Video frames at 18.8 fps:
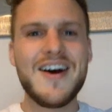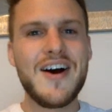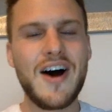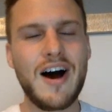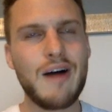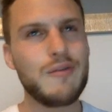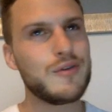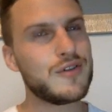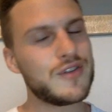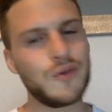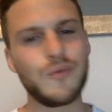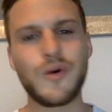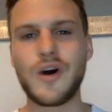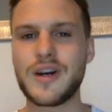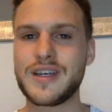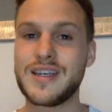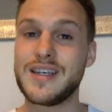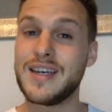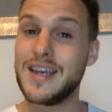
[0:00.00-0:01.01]
I was still
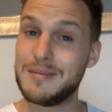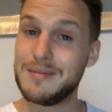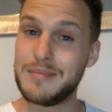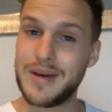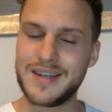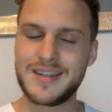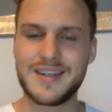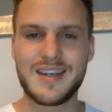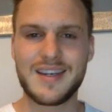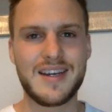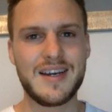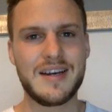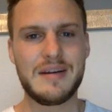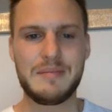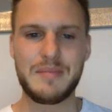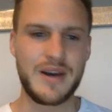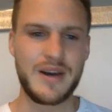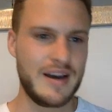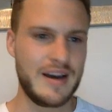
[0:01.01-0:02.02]
working in bed,
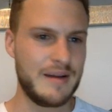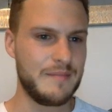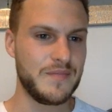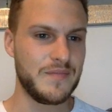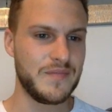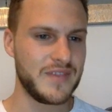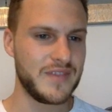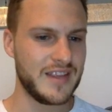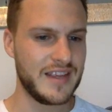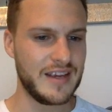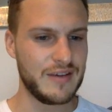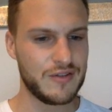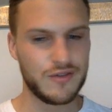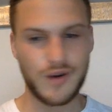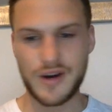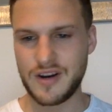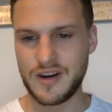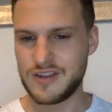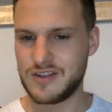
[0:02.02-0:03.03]
but it was
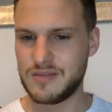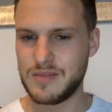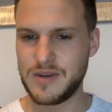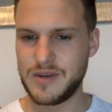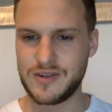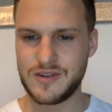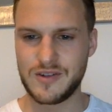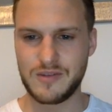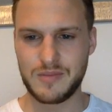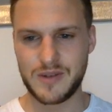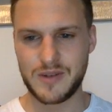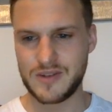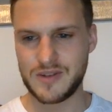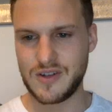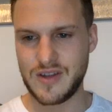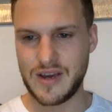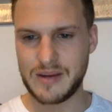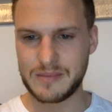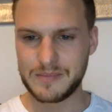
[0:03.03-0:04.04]
quite nice to be able to not be able to
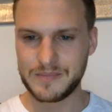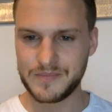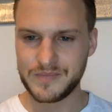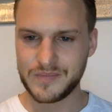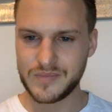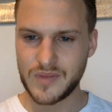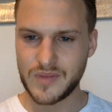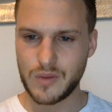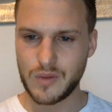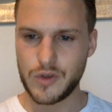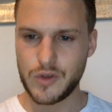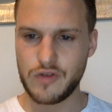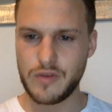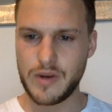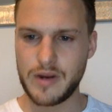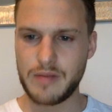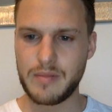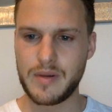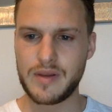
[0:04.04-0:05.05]
do that. Would you
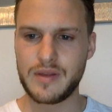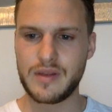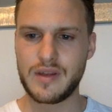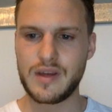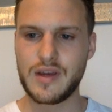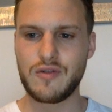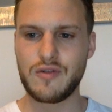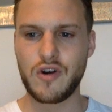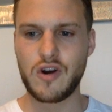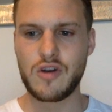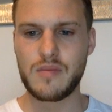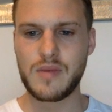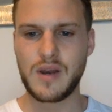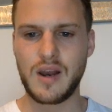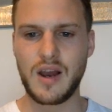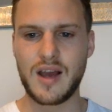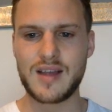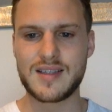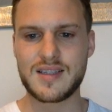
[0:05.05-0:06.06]
recommend the Chrome
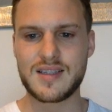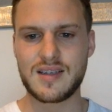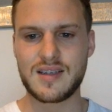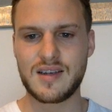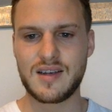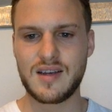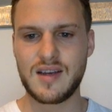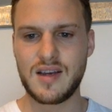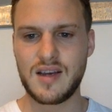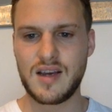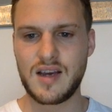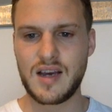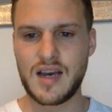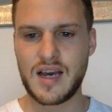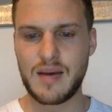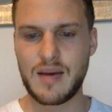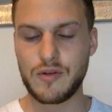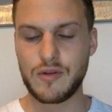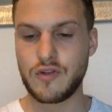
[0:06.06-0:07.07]
Lite?
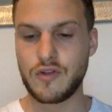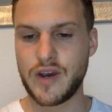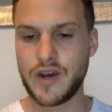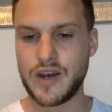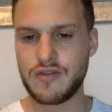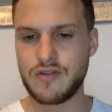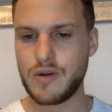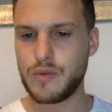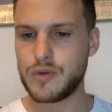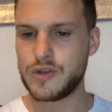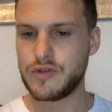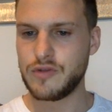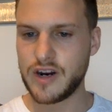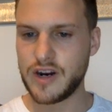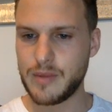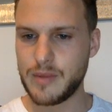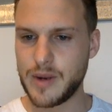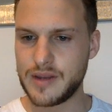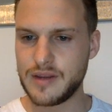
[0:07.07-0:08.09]
Ezra, would you
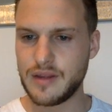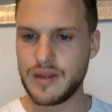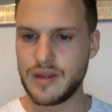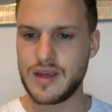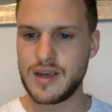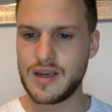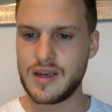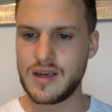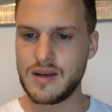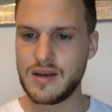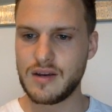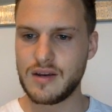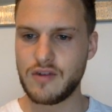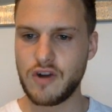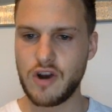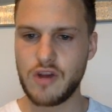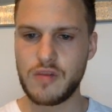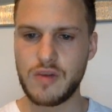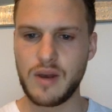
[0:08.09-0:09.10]
recommend the
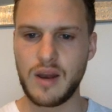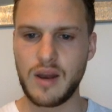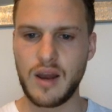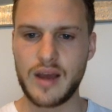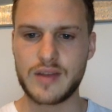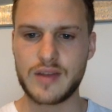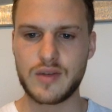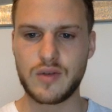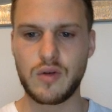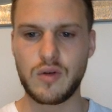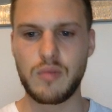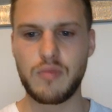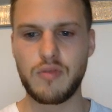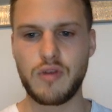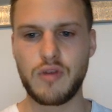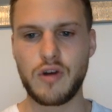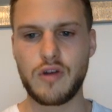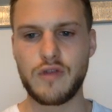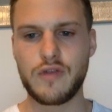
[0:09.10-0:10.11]
Chrome Lite or
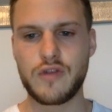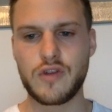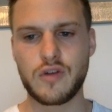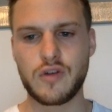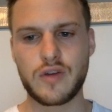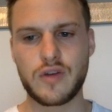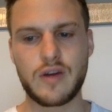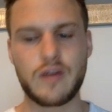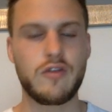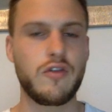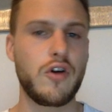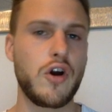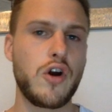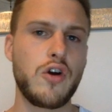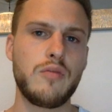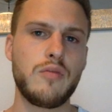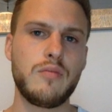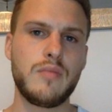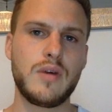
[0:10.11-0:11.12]
Pro for Jungle Scout?
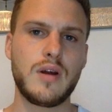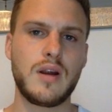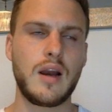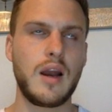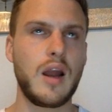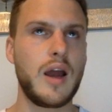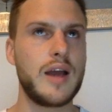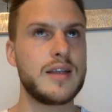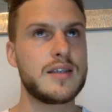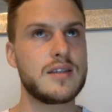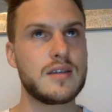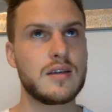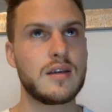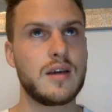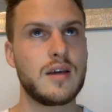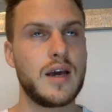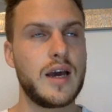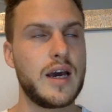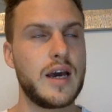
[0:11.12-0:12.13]
Chrome Lite.
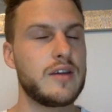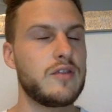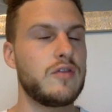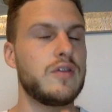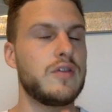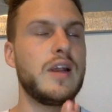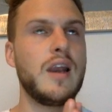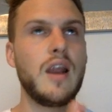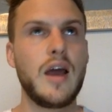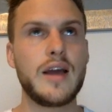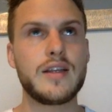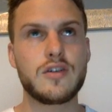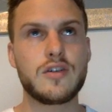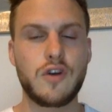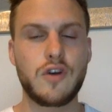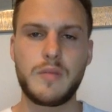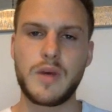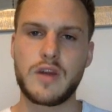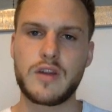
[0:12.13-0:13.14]
The Lite
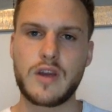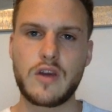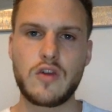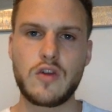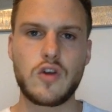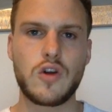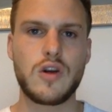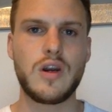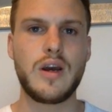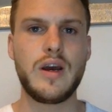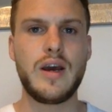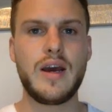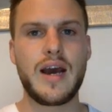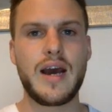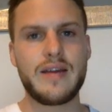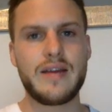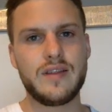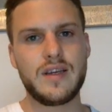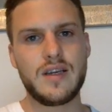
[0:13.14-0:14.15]
Chrome extension
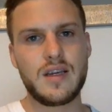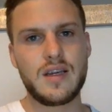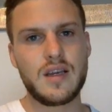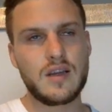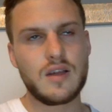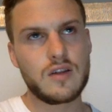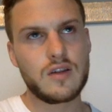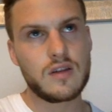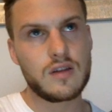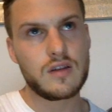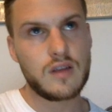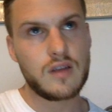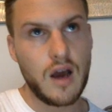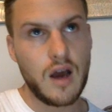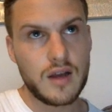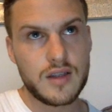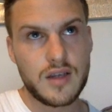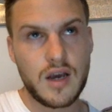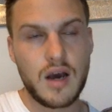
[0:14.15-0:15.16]
and the
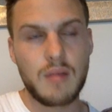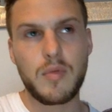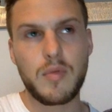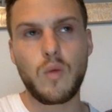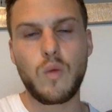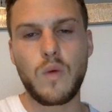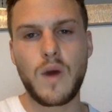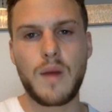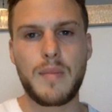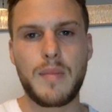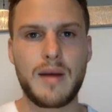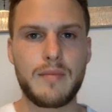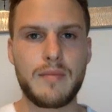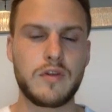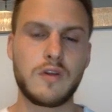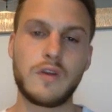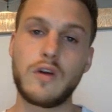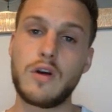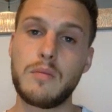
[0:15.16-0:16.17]
Startup web app.
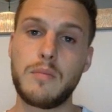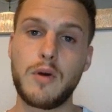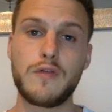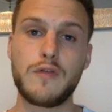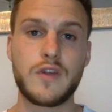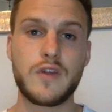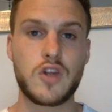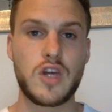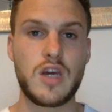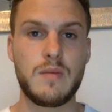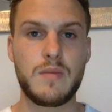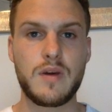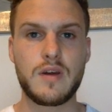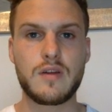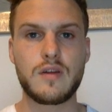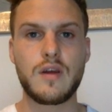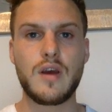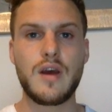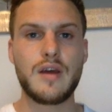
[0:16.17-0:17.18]
So they're both the
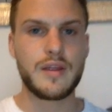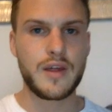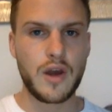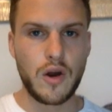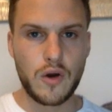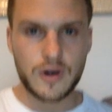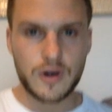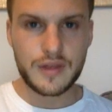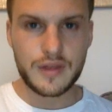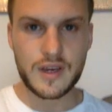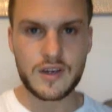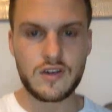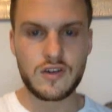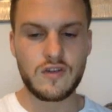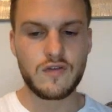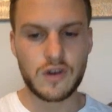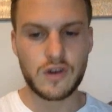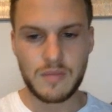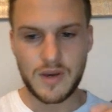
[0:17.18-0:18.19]
cheapest. The only thing
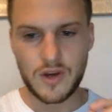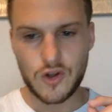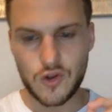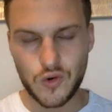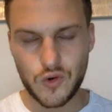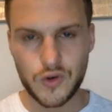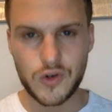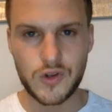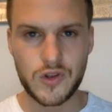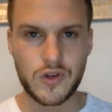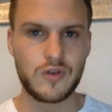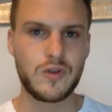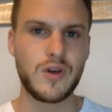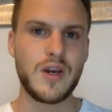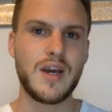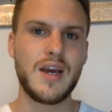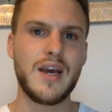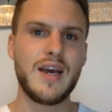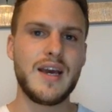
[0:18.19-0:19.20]
you've got to make sure you do
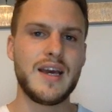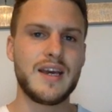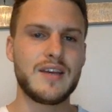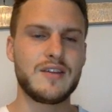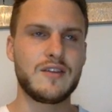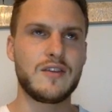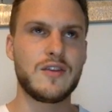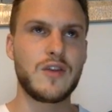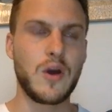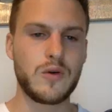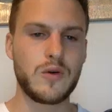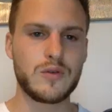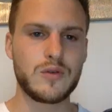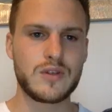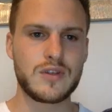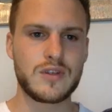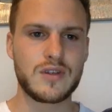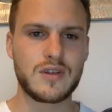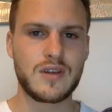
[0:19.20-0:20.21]
is don't.